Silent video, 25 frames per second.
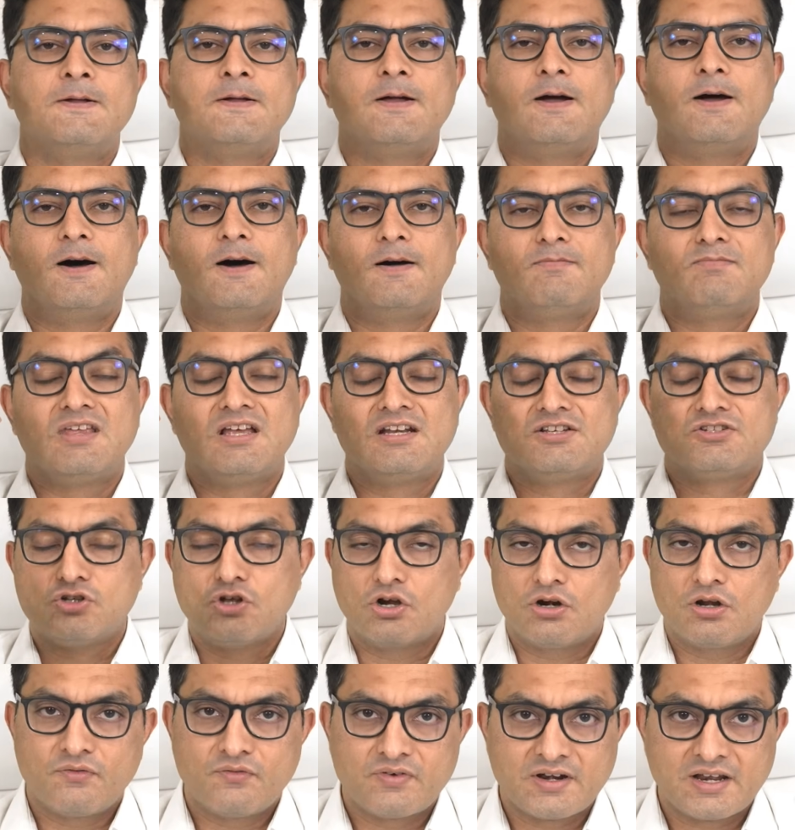There is a
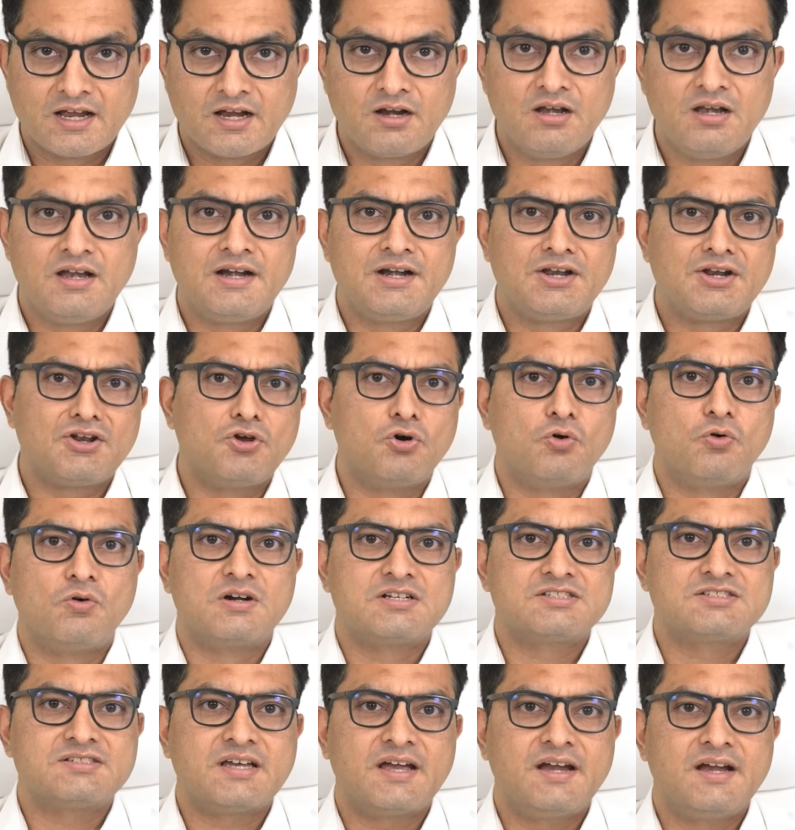lot of regulatory
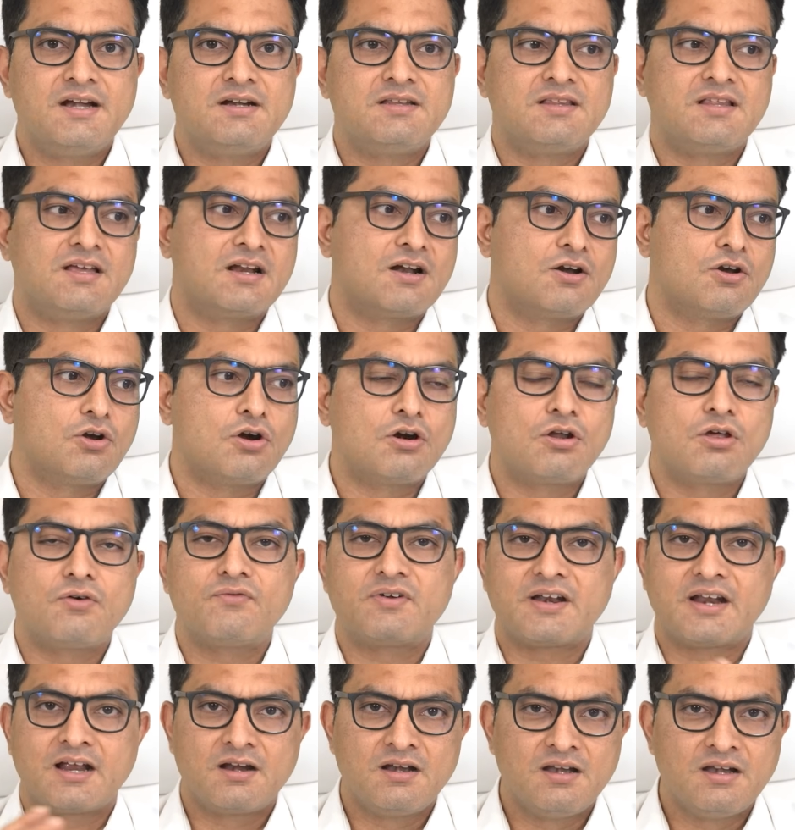oversight. There are a lot
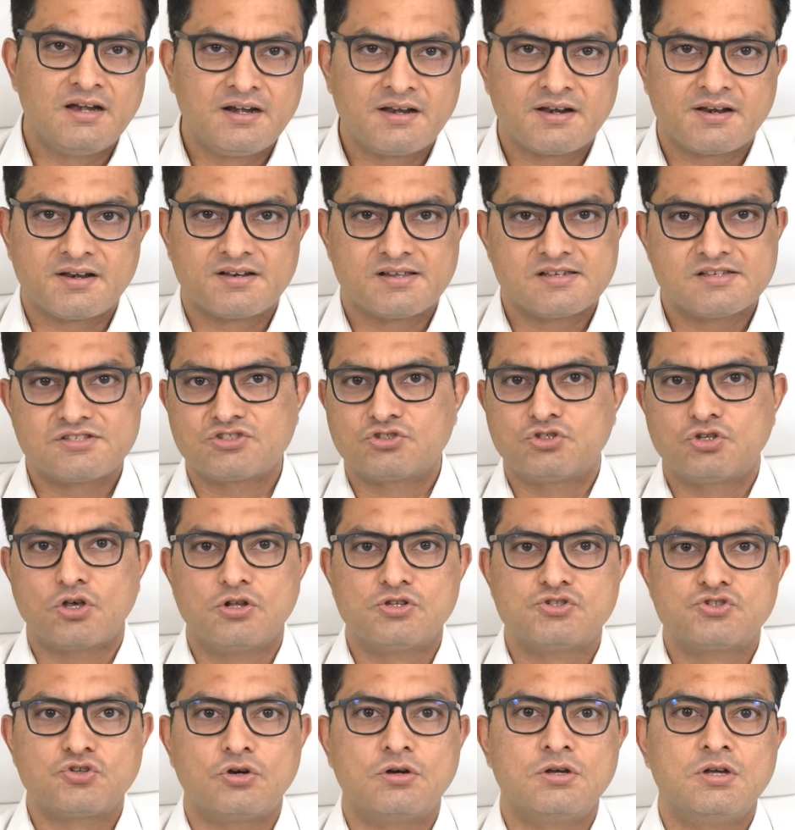of regulatory risks
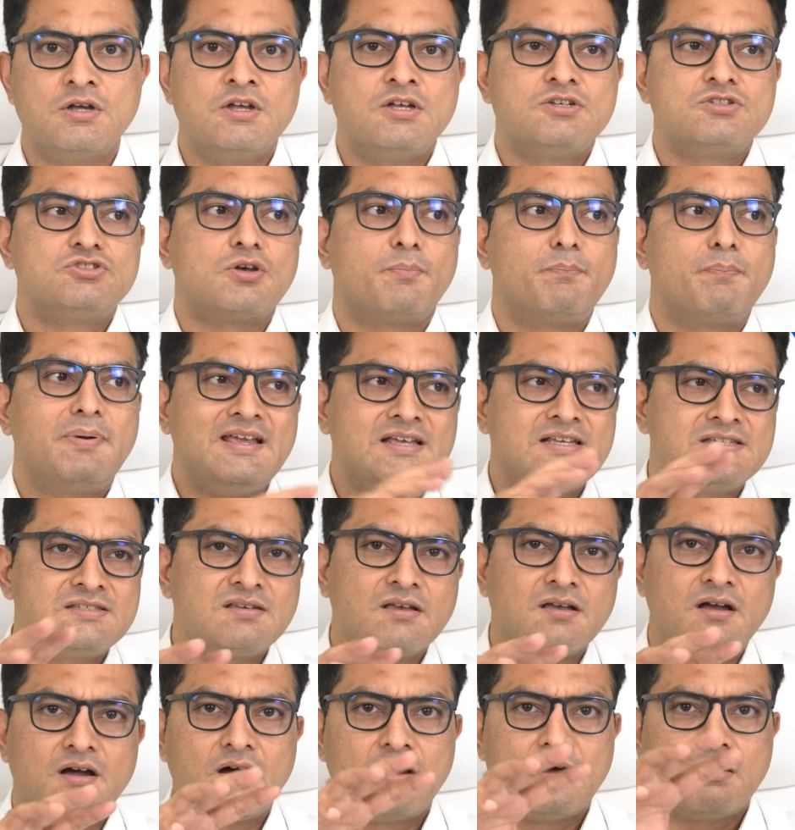also. So please
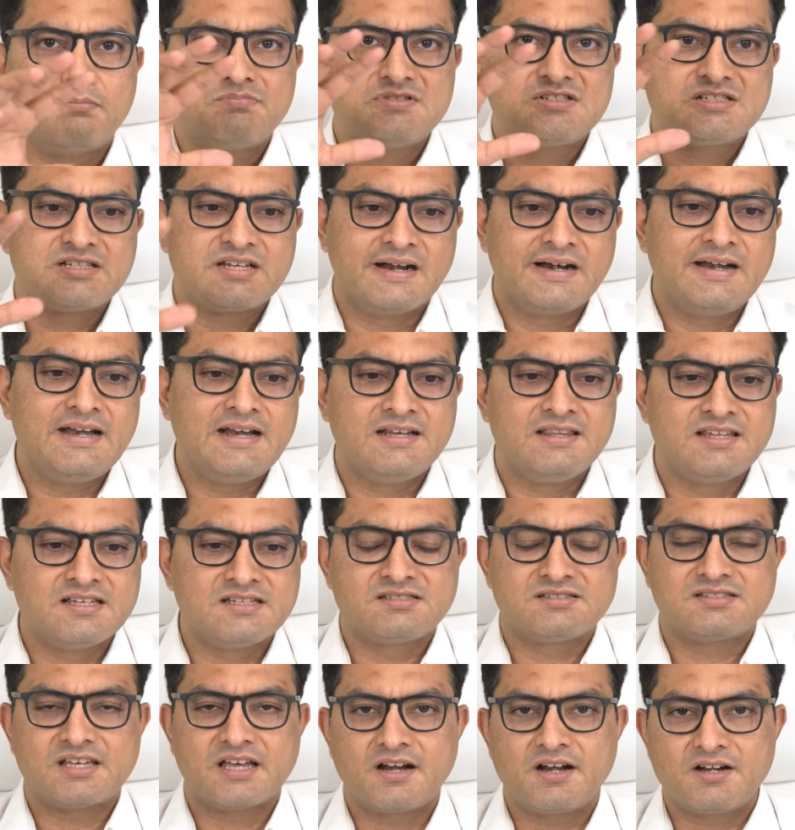study
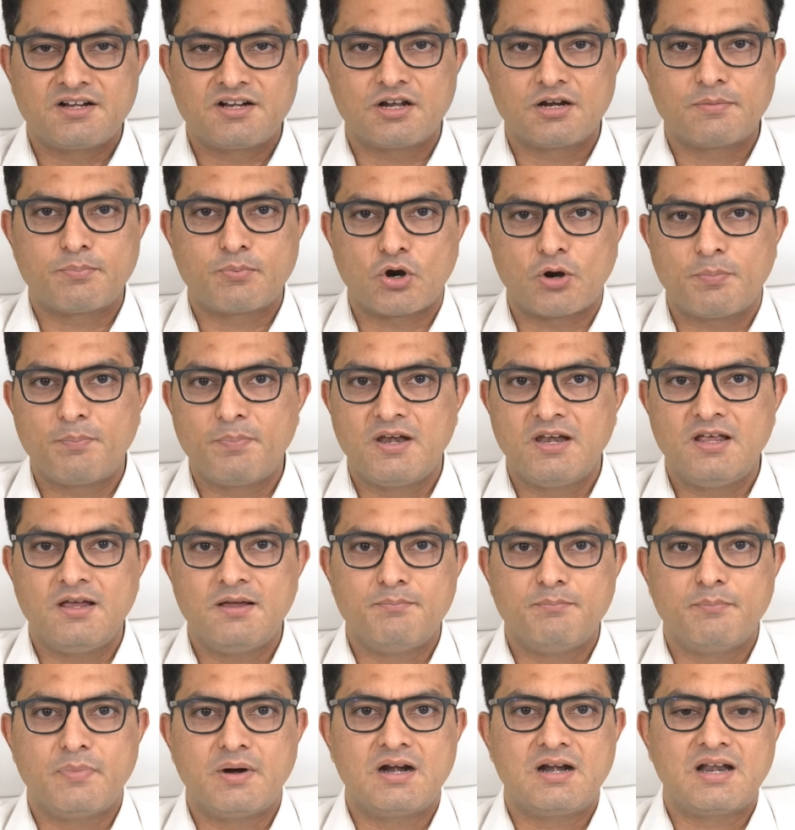this sector properly.
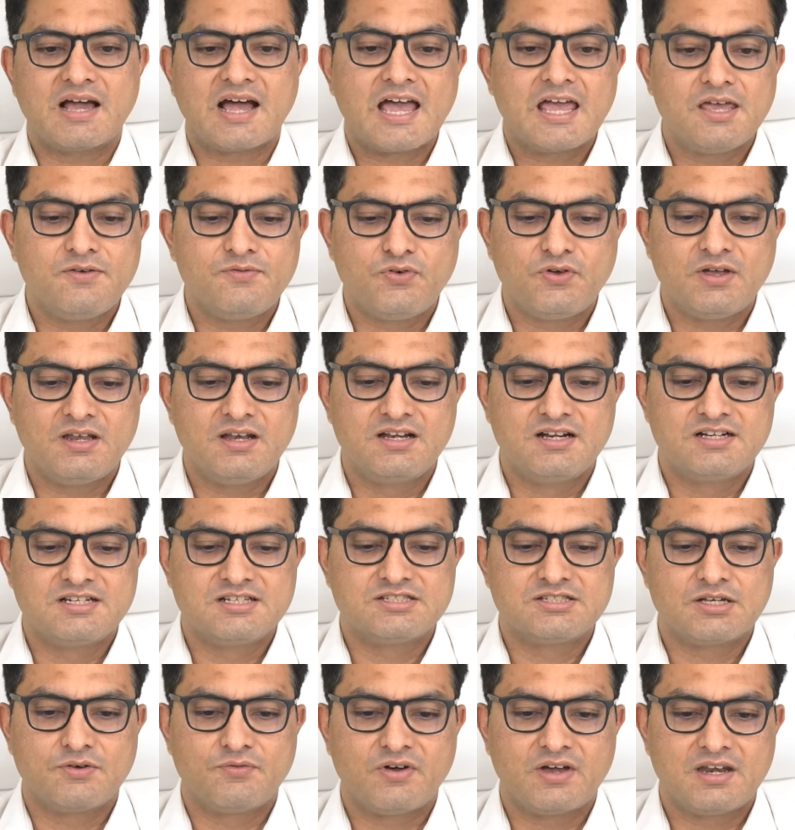But I feel it
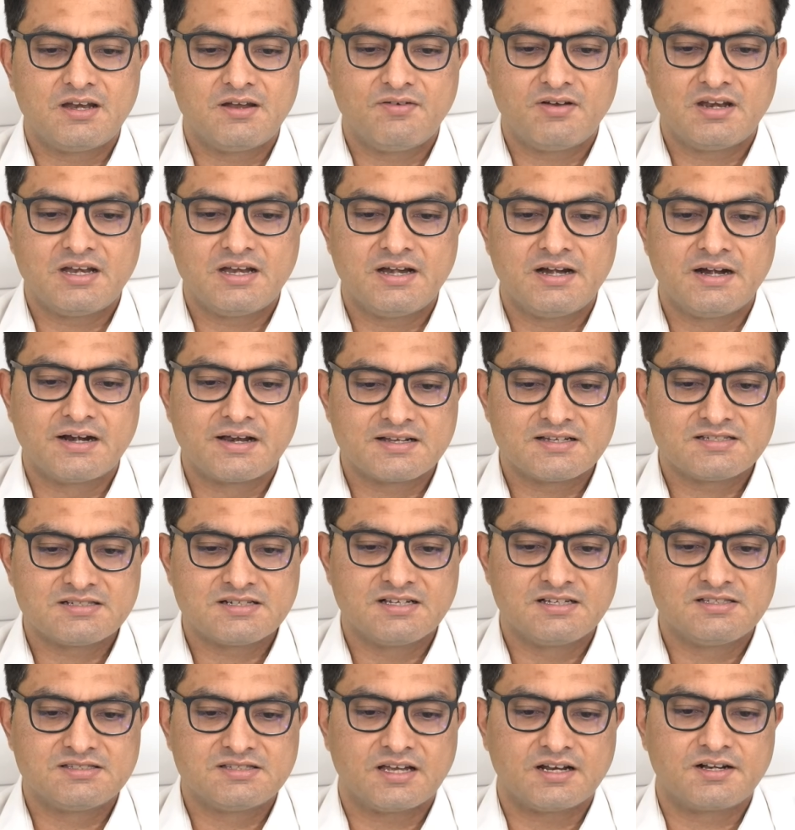is a very, very
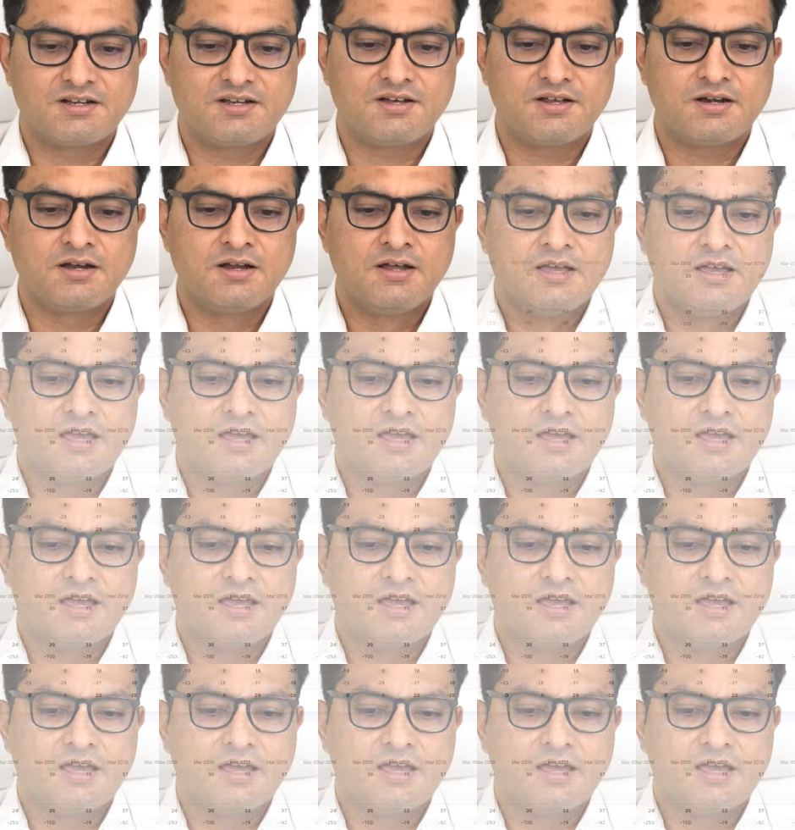interesting sector